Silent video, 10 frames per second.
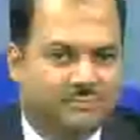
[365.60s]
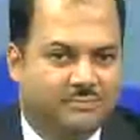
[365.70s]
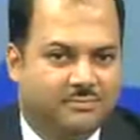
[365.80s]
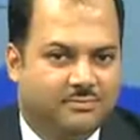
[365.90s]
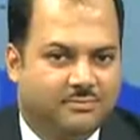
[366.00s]

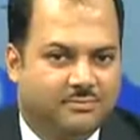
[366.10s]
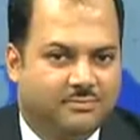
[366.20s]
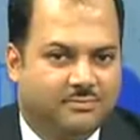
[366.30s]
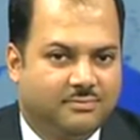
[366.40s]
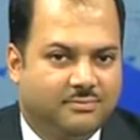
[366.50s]

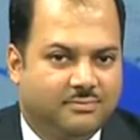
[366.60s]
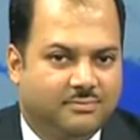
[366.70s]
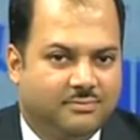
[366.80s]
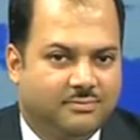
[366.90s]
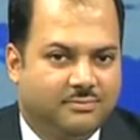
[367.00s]

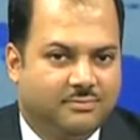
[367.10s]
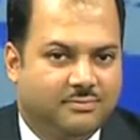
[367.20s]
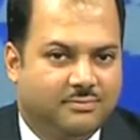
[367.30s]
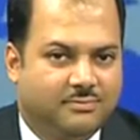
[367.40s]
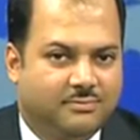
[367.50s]

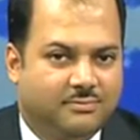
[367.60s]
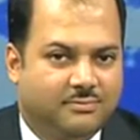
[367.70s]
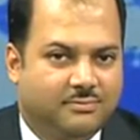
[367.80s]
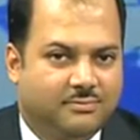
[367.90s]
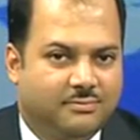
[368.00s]

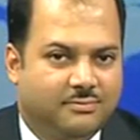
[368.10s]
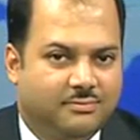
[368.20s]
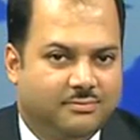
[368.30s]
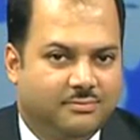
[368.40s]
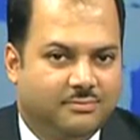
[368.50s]

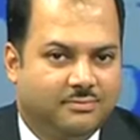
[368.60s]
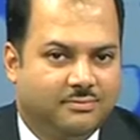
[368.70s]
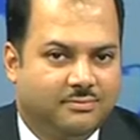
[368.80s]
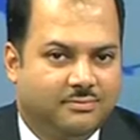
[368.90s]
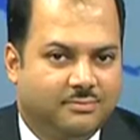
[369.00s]

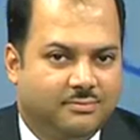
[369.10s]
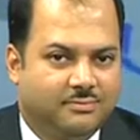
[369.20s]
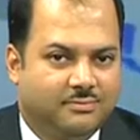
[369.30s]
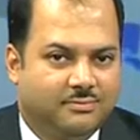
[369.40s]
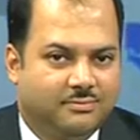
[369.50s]

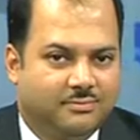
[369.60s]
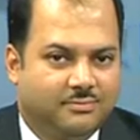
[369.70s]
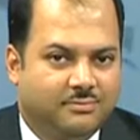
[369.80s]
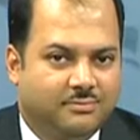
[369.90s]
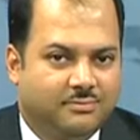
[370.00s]

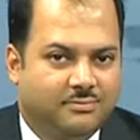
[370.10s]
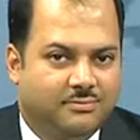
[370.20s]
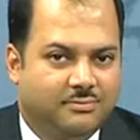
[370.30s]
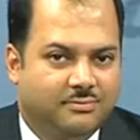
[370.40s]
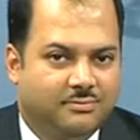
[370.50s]

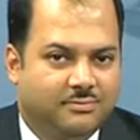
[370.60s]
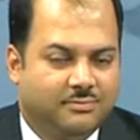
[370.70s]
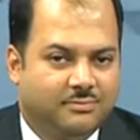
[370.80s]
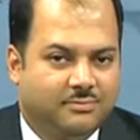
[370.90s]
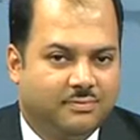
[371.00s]

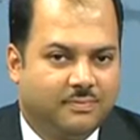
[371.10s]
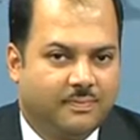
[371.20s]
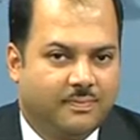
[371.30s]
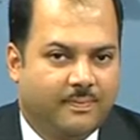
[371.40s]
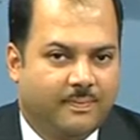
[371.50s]

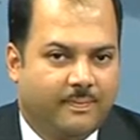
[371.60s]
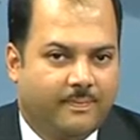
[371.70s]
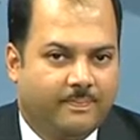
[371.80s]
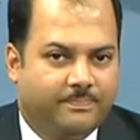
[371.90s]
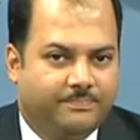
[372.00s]

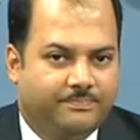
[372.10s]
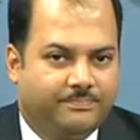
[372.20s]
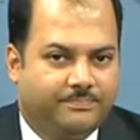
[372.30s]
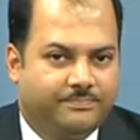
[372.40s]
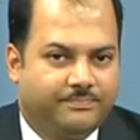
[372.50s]

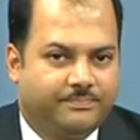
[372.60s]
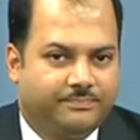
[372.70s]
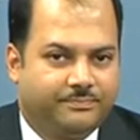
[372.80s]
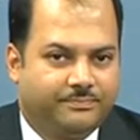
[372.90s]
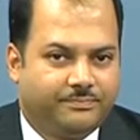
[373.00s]

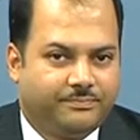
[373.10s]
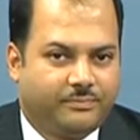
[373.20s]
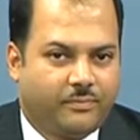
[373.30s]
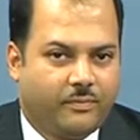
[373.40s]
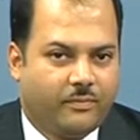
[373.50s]
This person isn't speaking.